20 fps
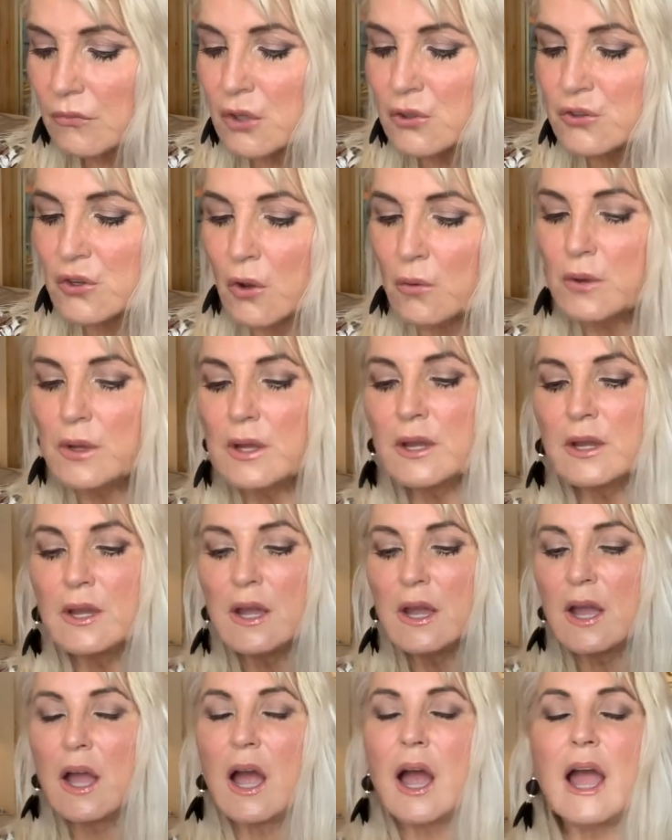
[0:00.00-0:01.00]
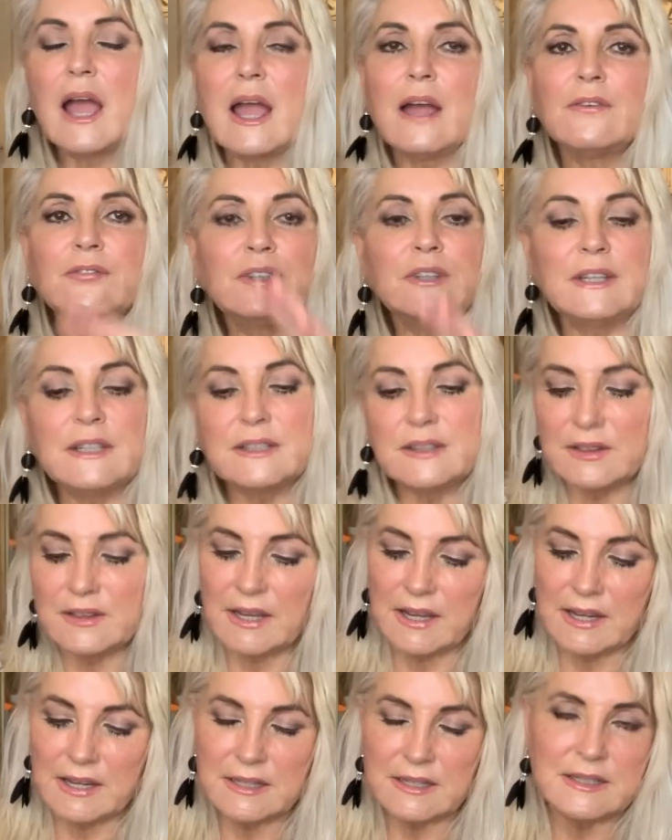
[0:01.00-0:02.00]
So I have to get
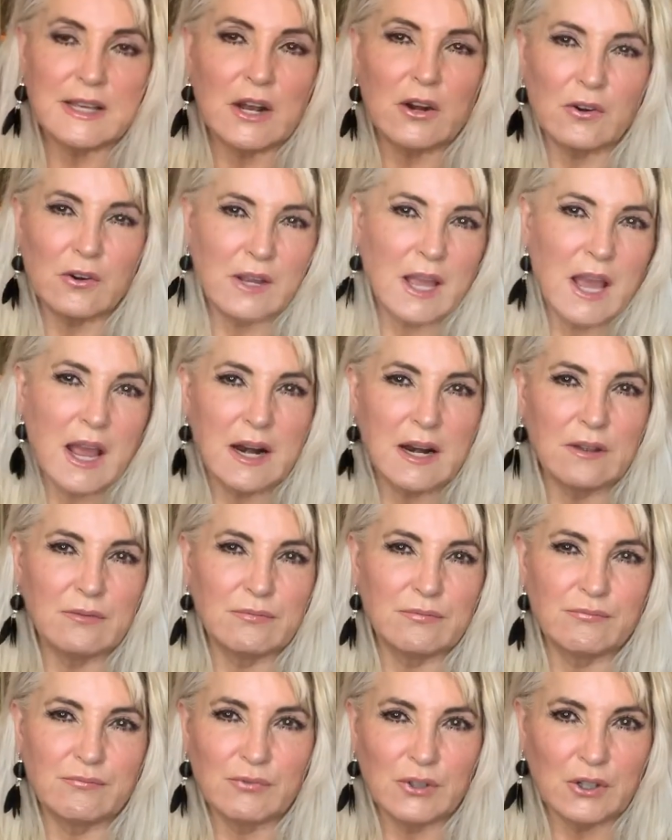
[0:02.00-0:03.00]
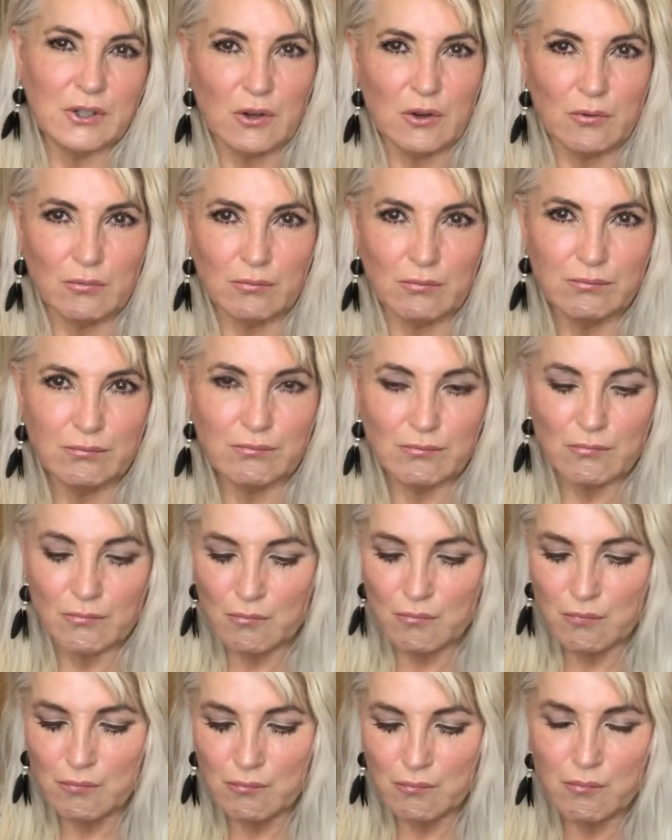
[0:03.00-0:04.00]
things that are kind of, you know,
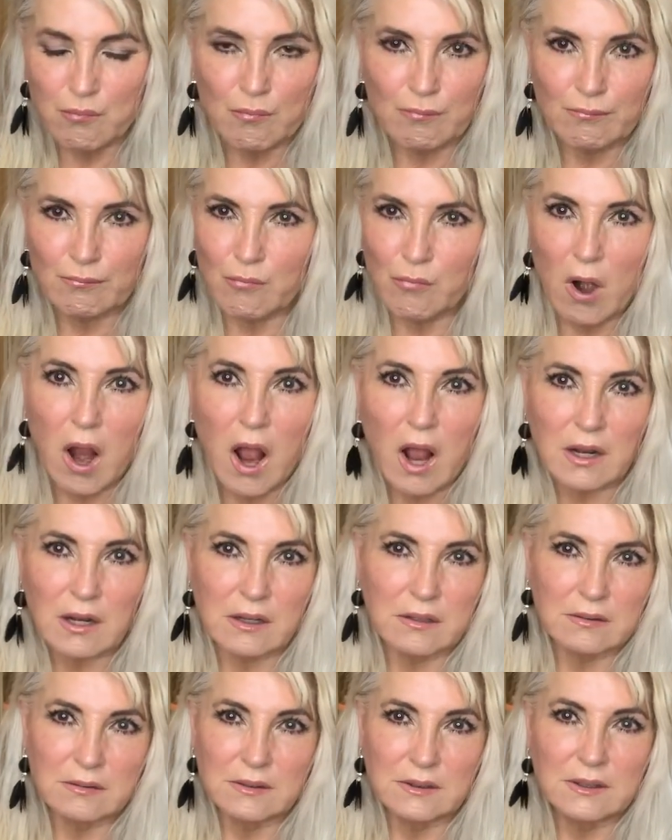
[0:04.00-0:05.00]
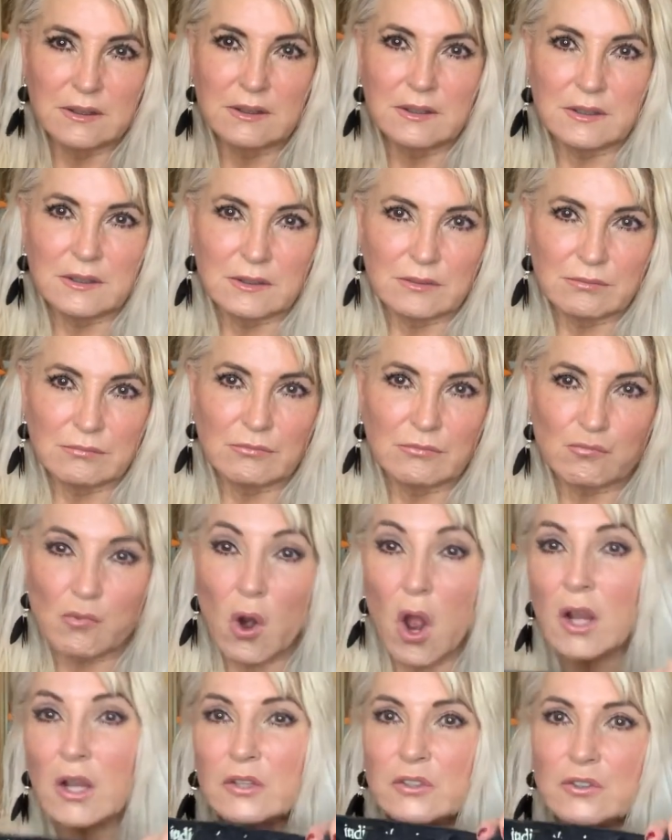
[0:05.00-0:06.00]
rock,
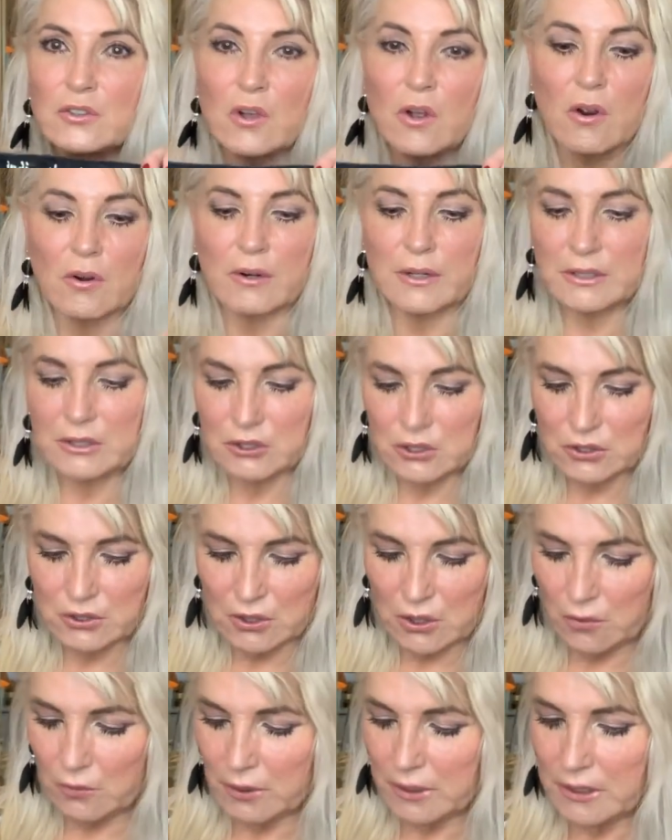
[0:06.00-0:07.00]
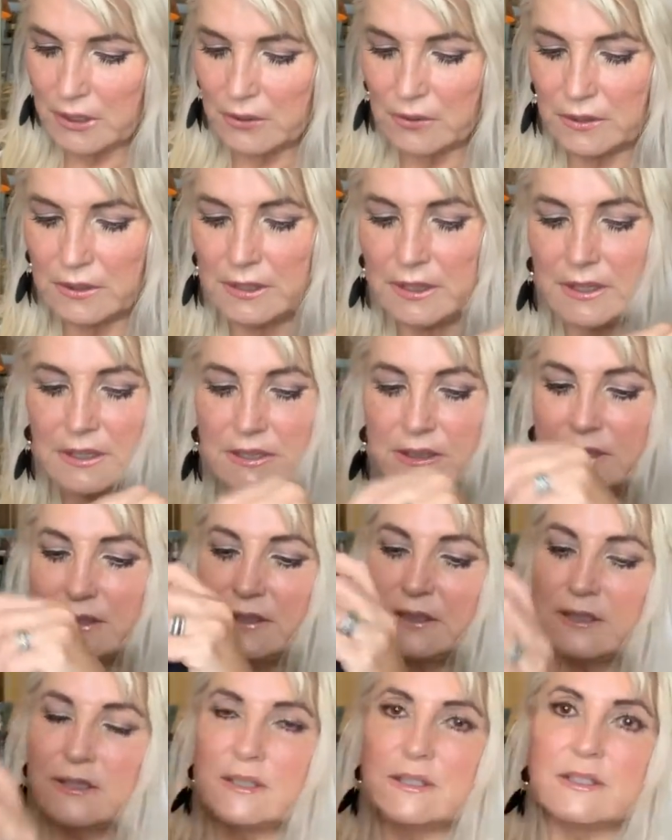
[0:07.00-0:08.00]
rock starish. So here it is.
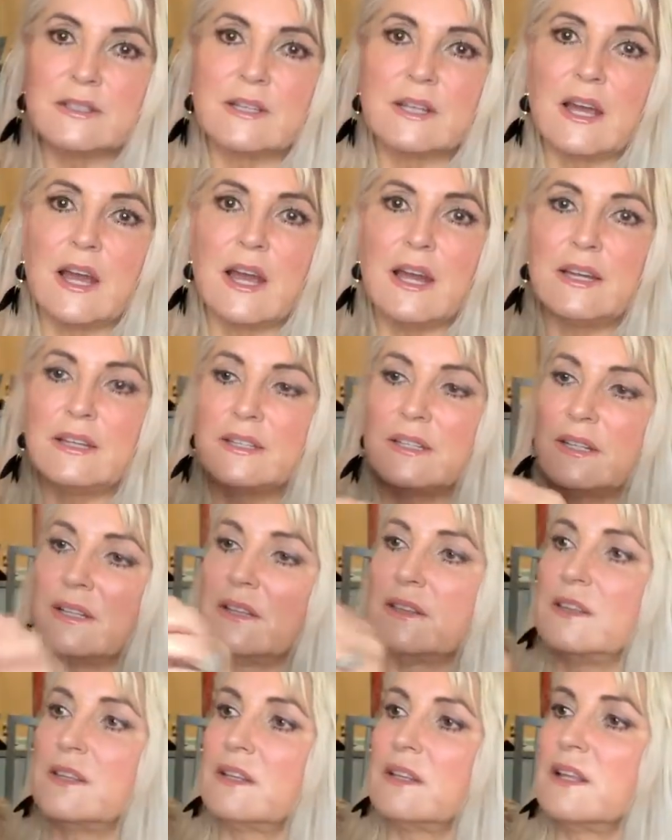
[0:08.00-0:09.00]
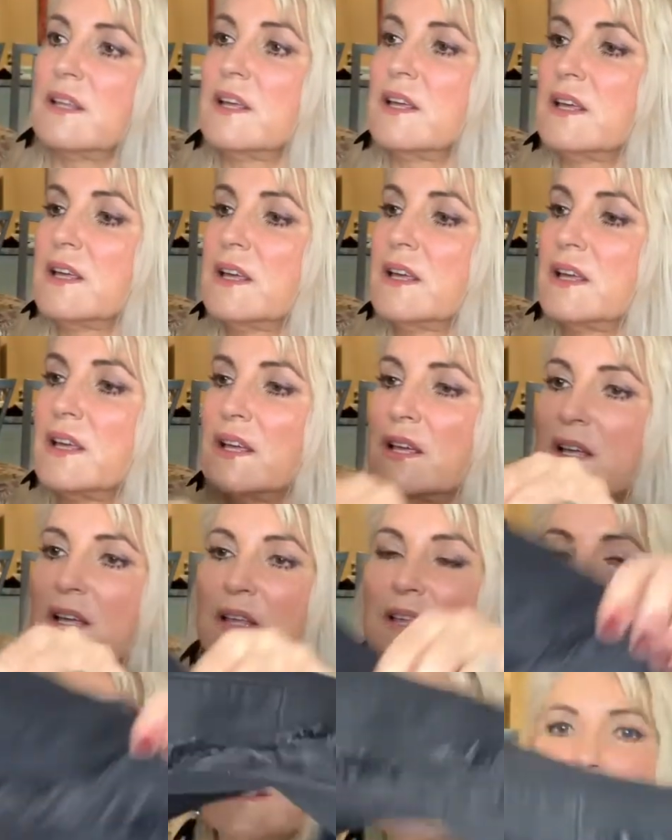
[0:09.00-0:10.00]
This has got
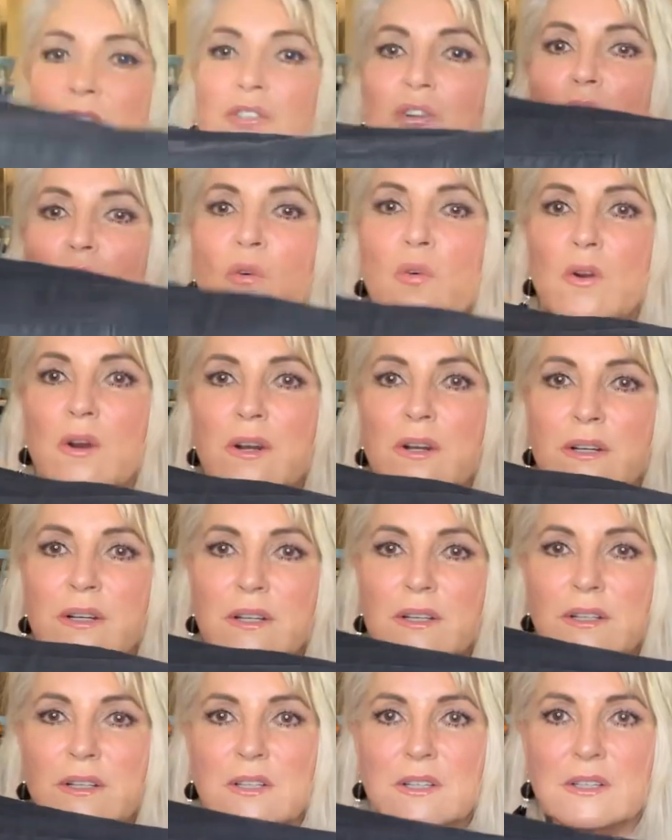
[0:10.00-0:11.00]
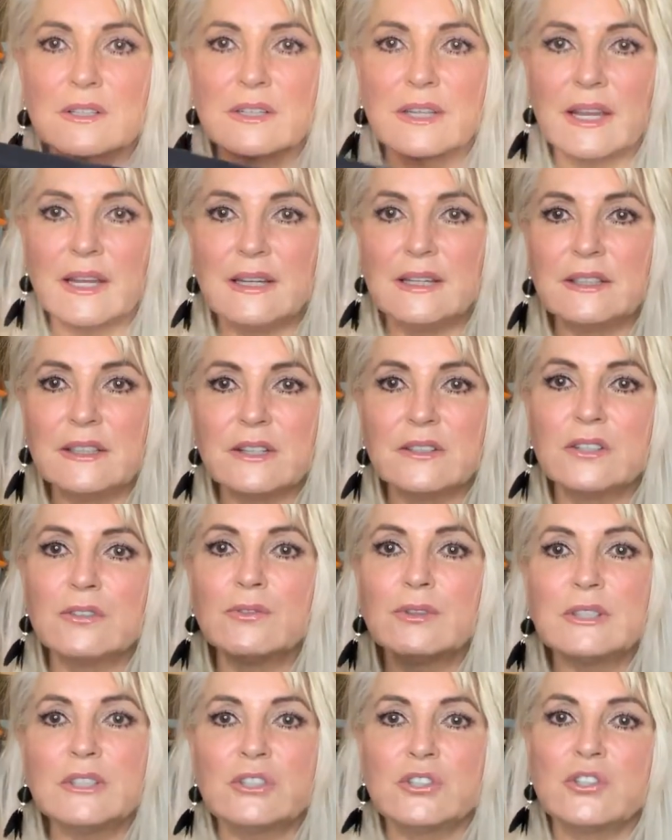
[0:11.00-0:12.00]
the torn look and it doesn't
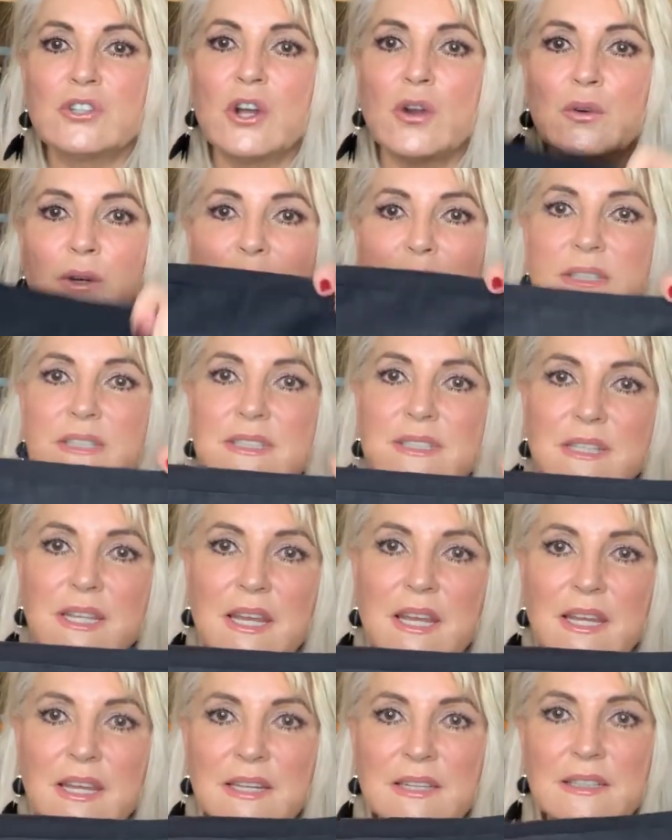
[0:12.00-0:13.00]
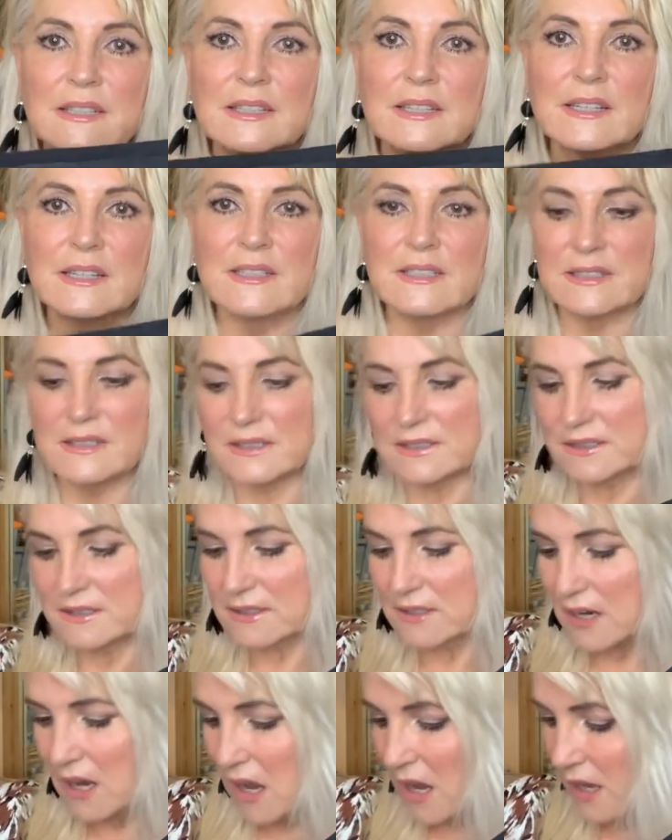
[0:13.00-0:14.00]
really show any skin because it's
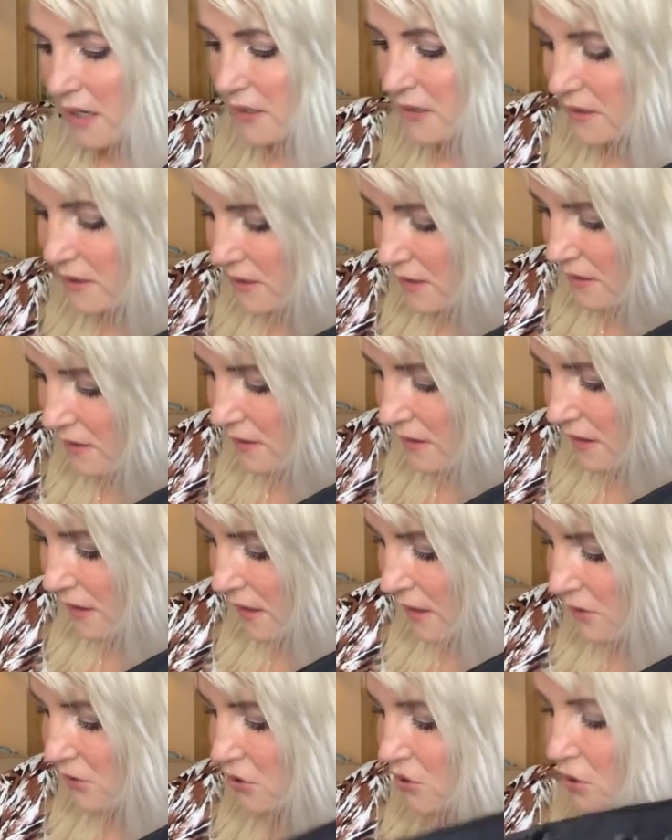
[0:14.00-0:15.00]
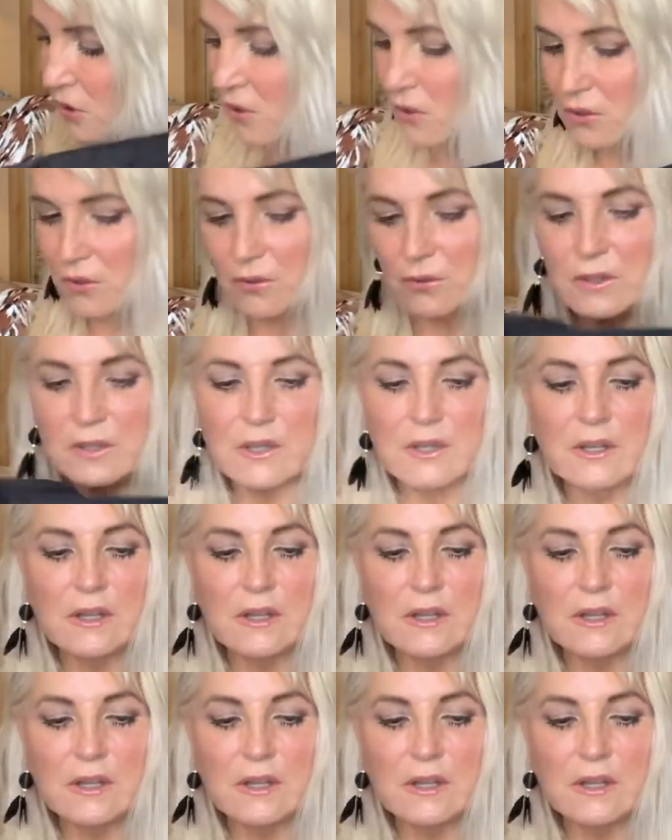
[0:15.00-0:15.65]
got, I'll show you,